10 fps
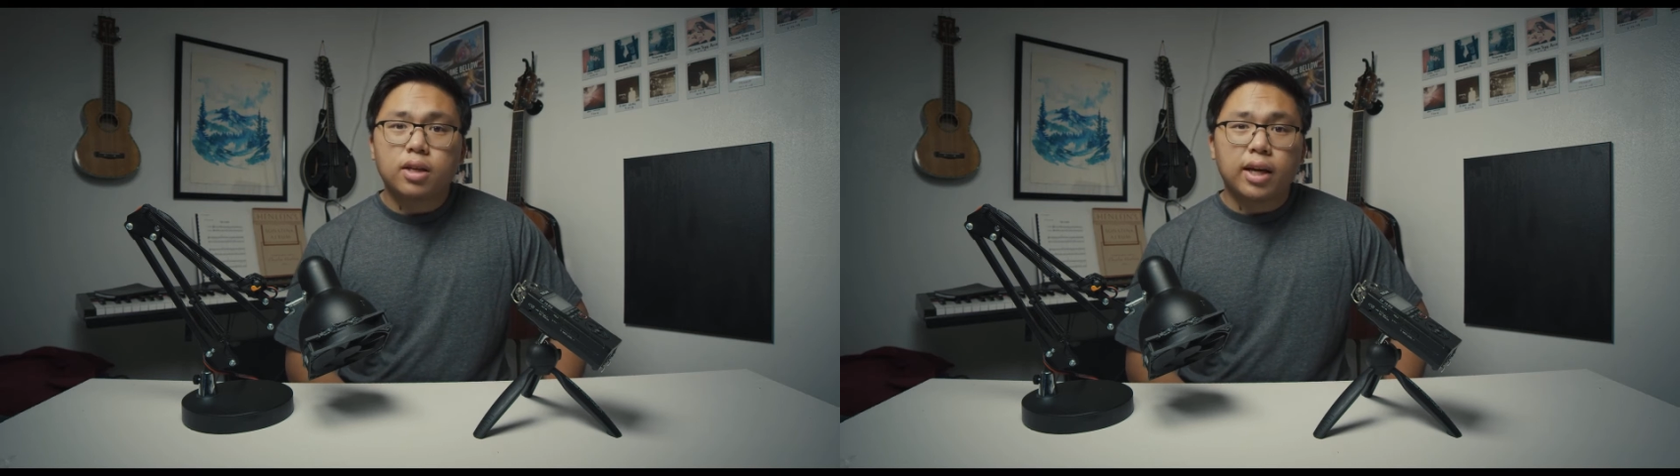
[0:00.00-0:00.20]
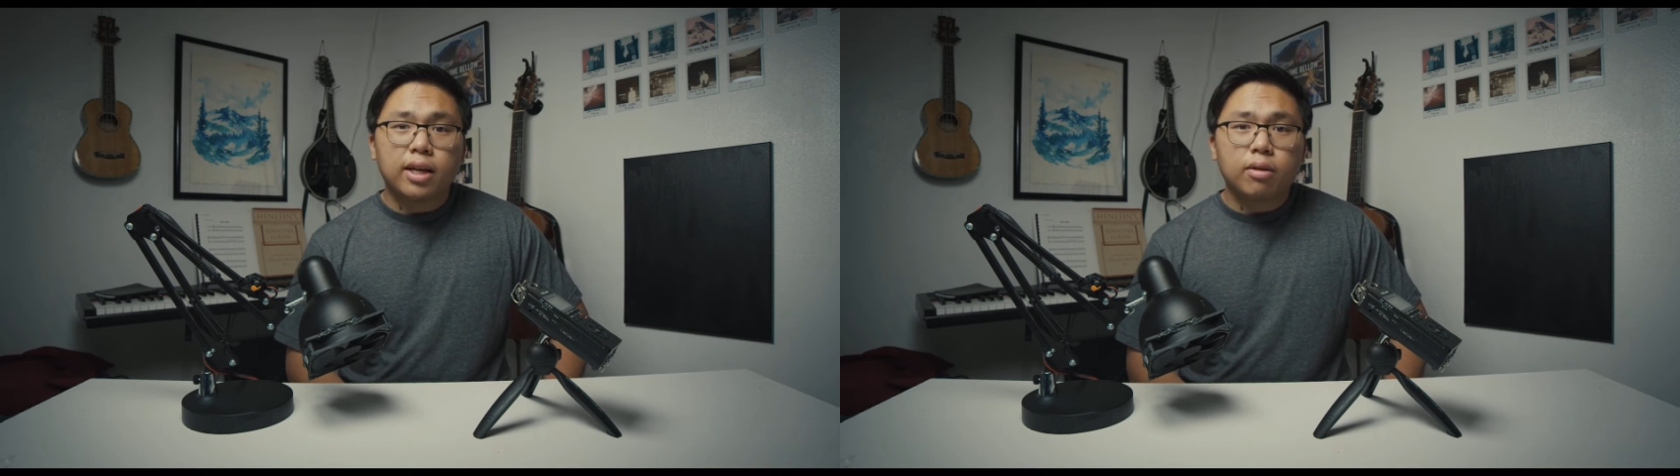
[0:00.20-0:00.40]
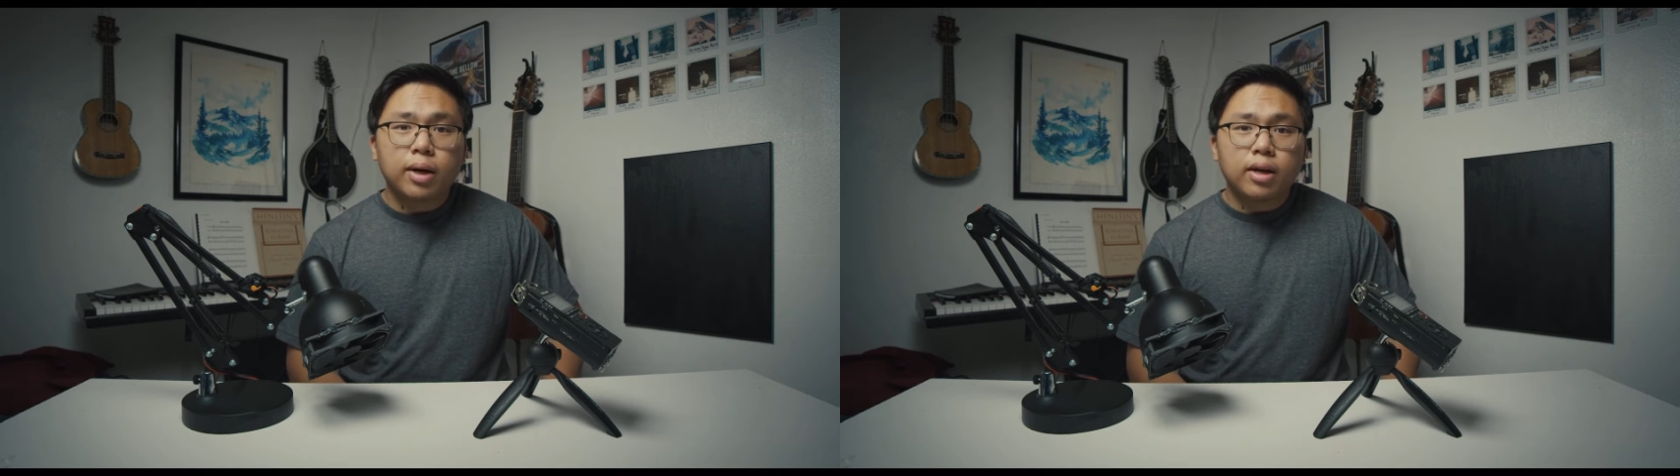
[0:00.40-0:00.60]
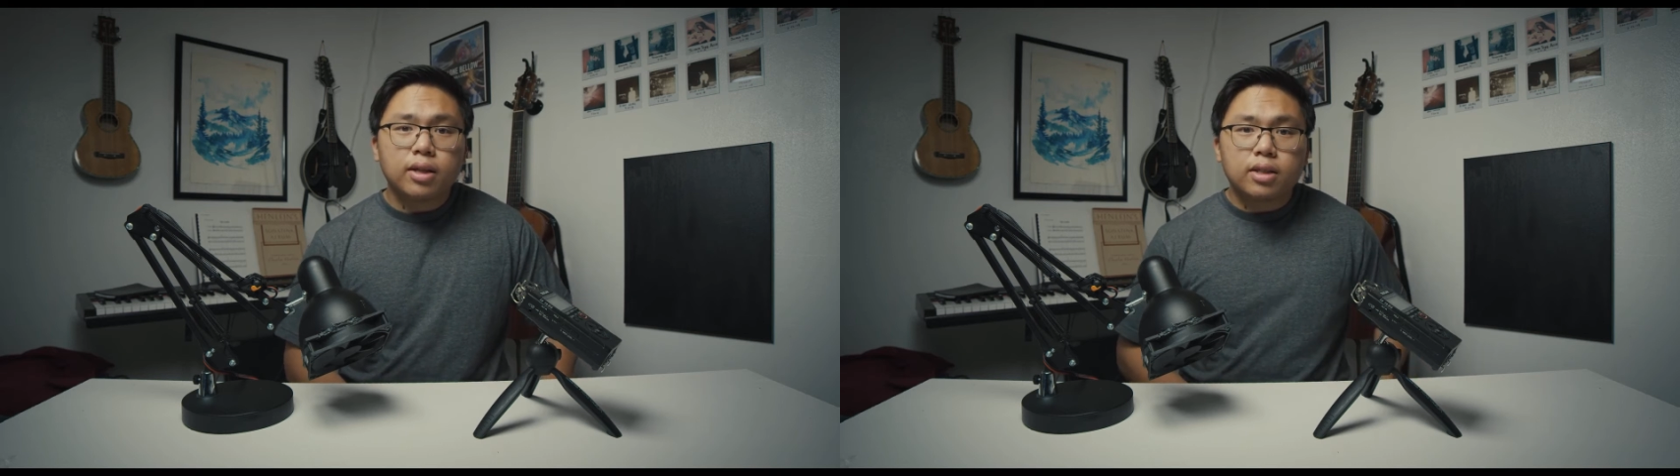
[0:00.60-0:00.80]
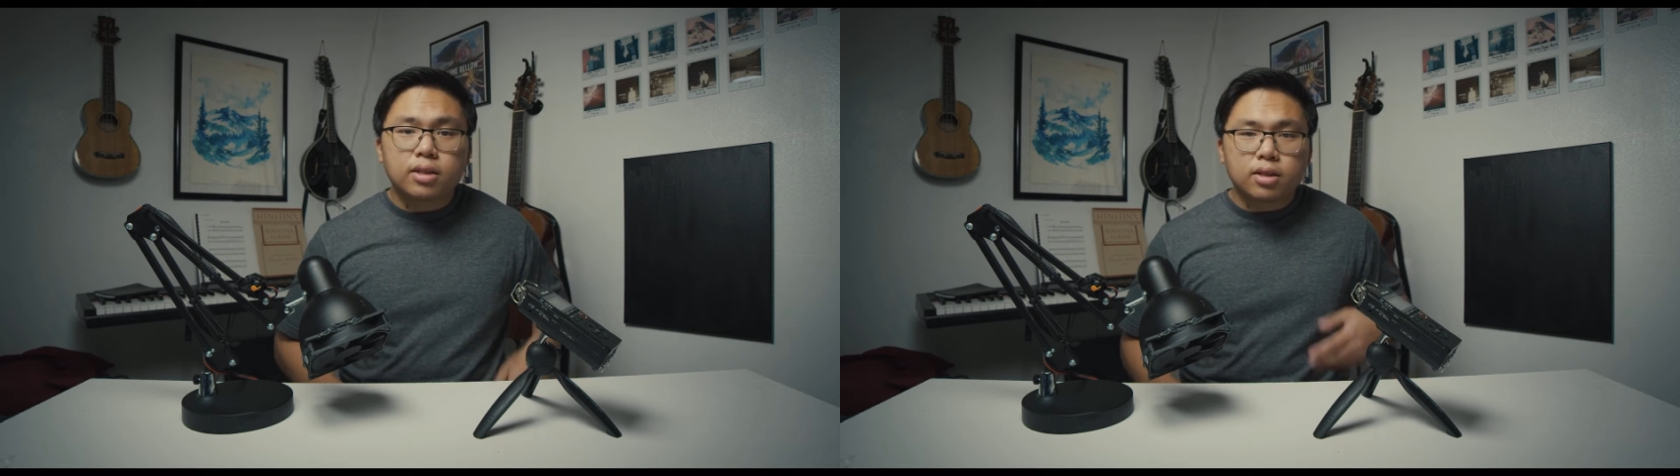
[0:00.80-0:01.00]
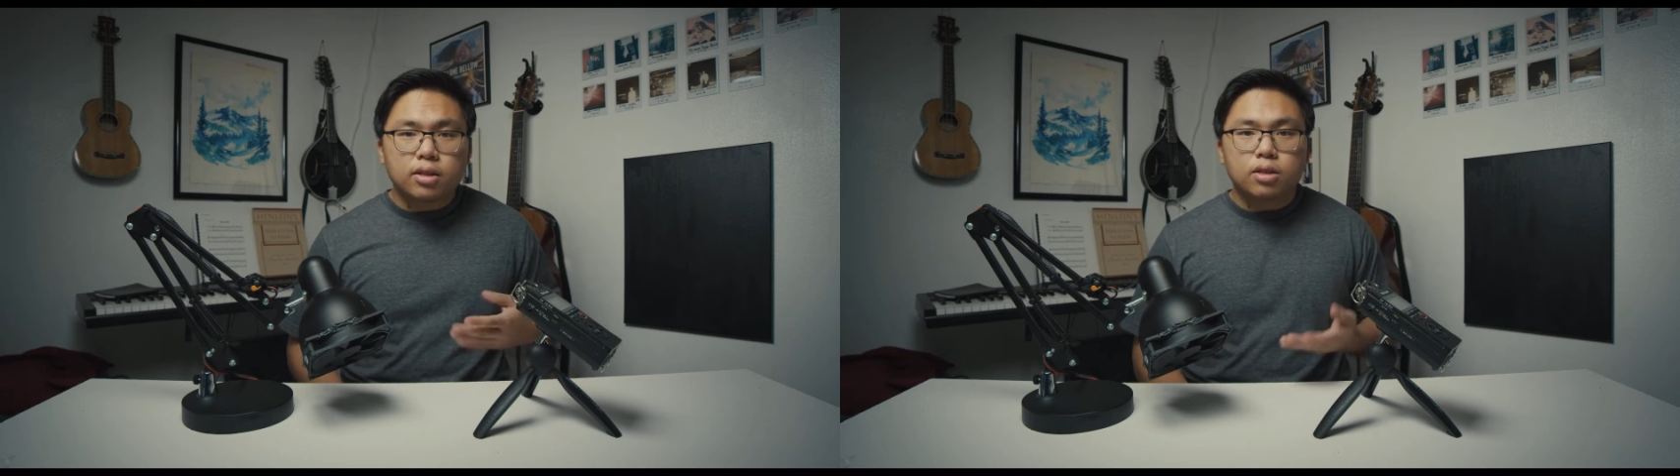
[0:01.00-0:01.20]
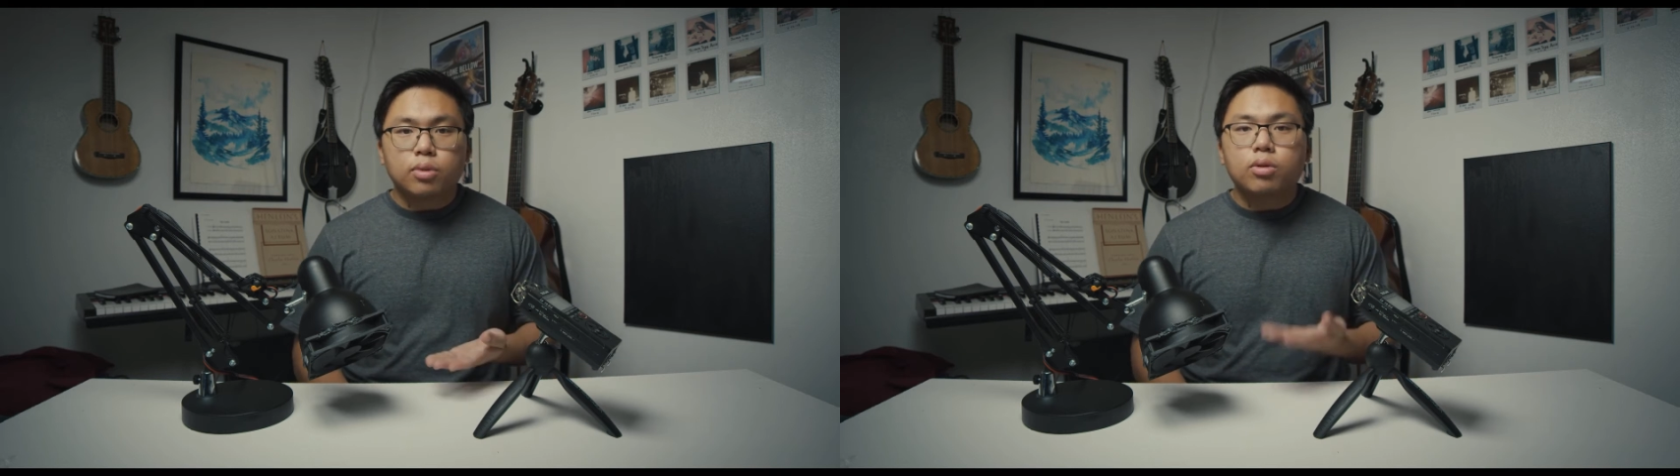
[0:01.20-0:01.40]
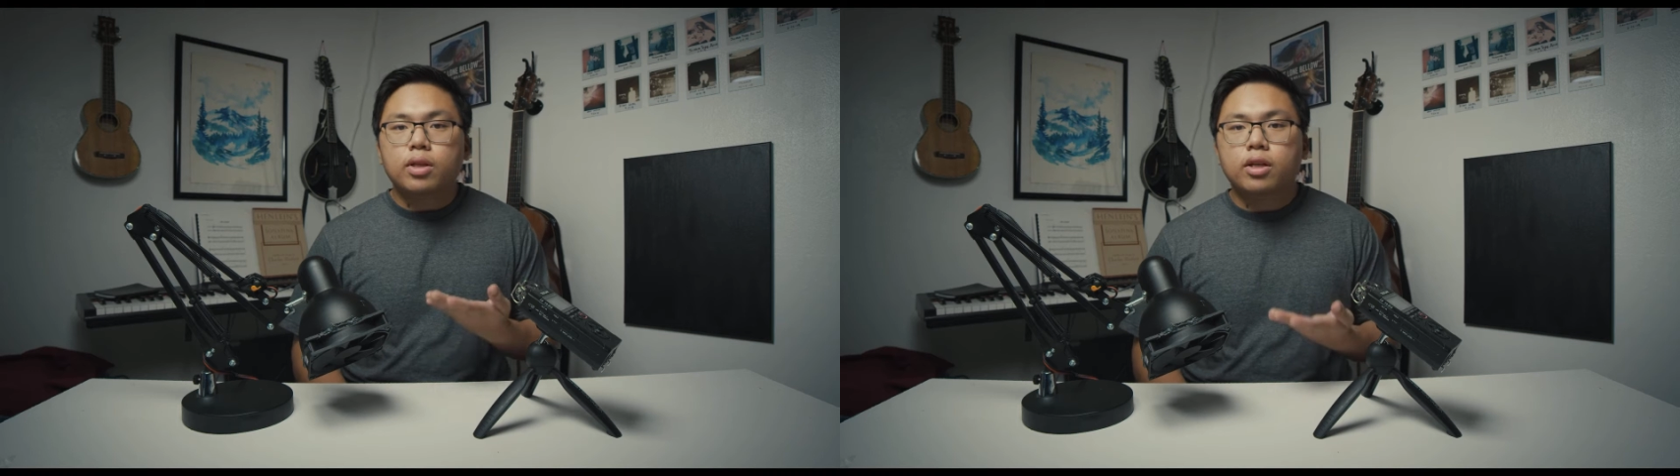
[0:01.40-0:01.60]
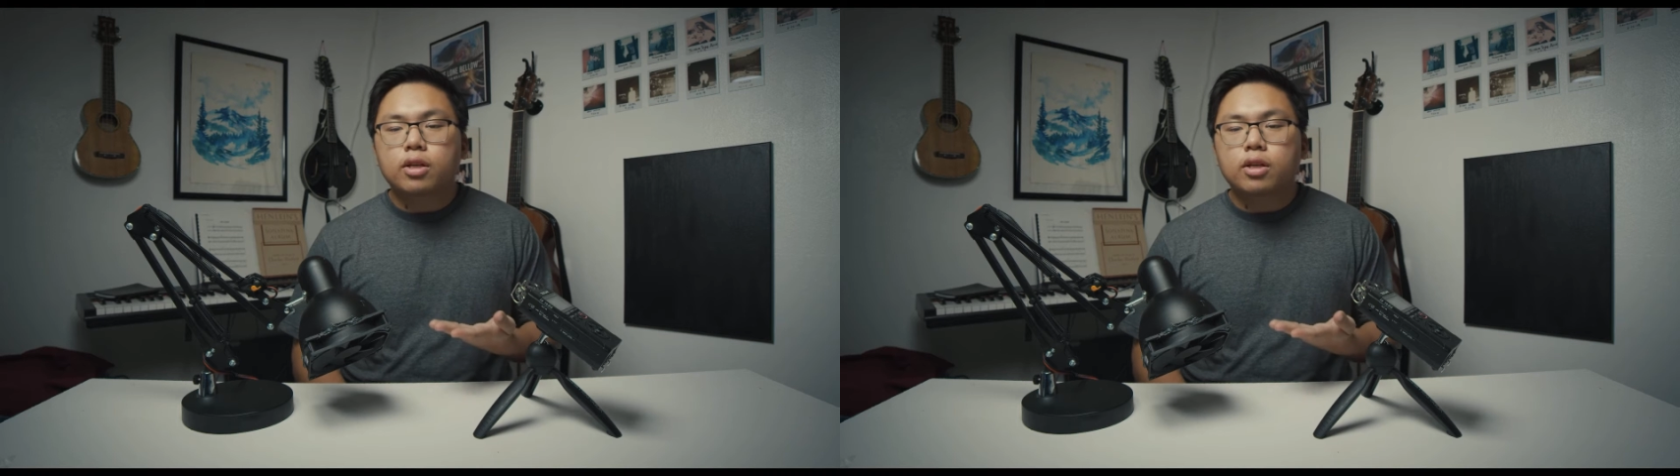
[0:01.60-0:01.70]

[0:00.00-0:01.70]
hate about it is the smoke that